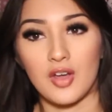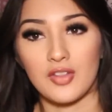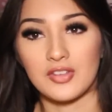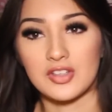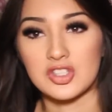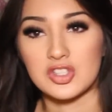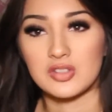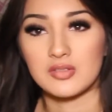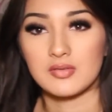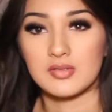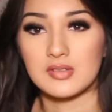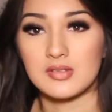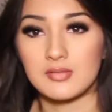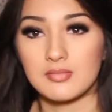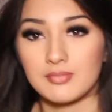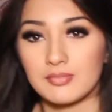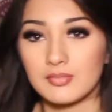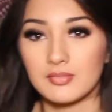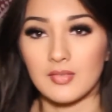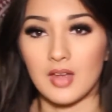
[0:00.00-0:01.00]
on the,
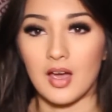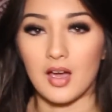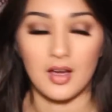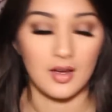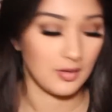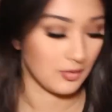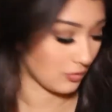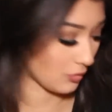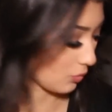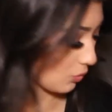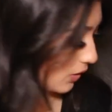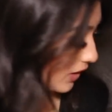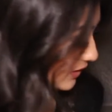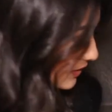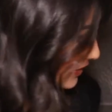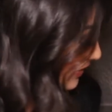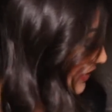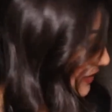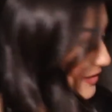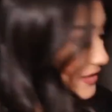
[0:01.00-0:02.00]

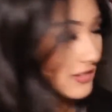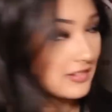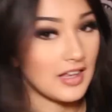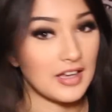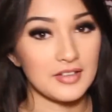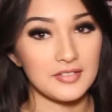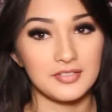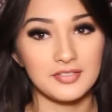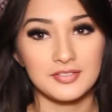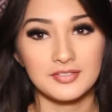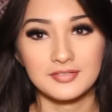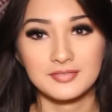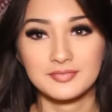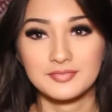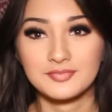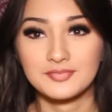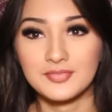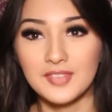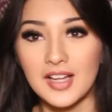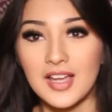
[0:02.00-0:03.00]
what is life?
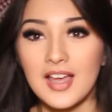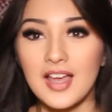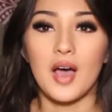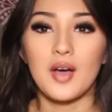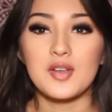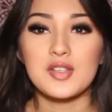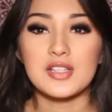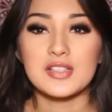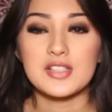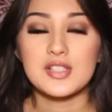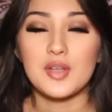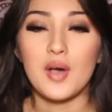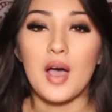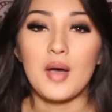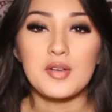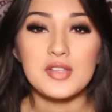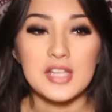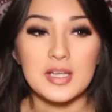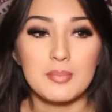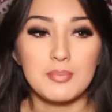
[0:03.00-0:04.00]
I
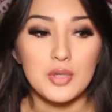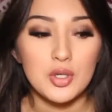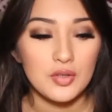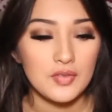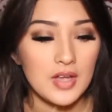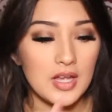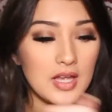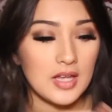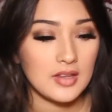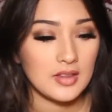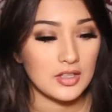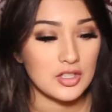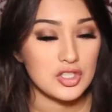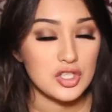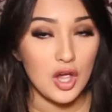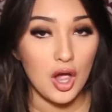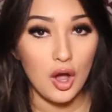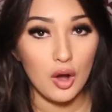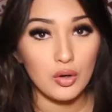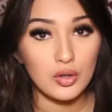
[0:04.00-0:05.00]
was like moving the
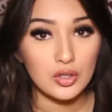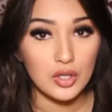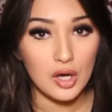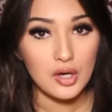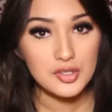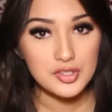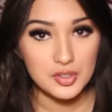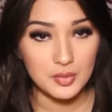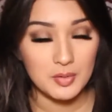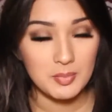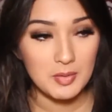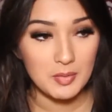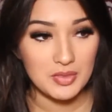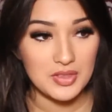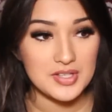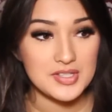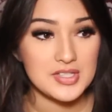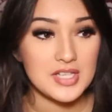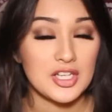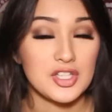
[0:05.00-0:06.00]
toe closer with me with
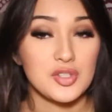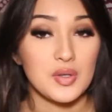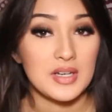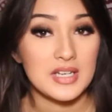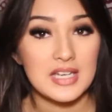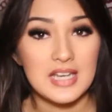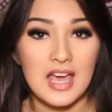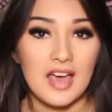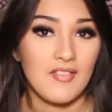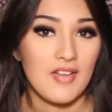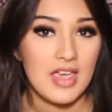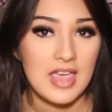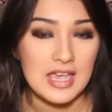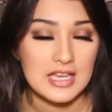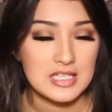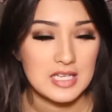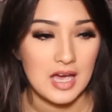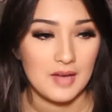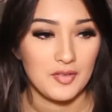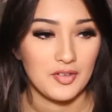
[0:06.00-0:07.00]
the stick, so I didn't have a
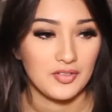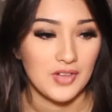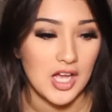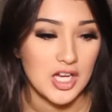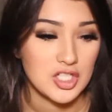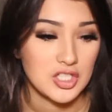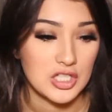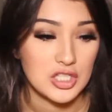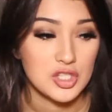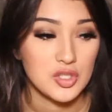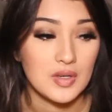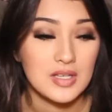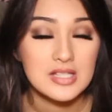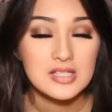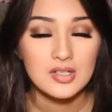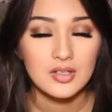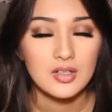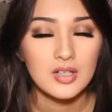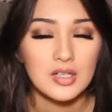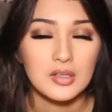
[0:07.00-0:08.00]
hand to have a flashlight. So I
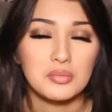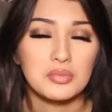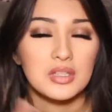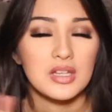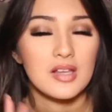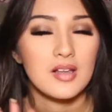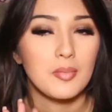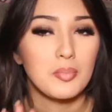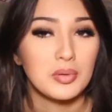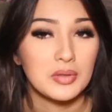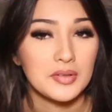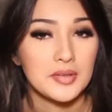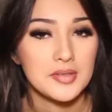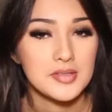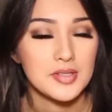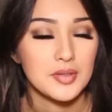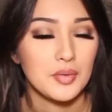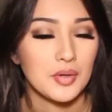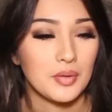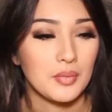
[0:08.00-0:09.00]
still couldn't really completely
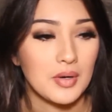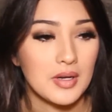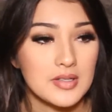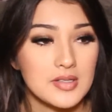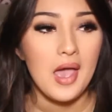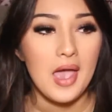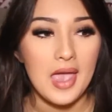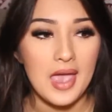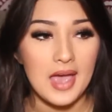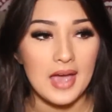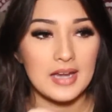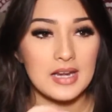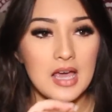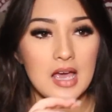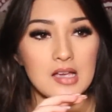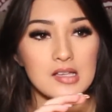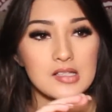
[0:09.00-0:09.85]
see what it was. And And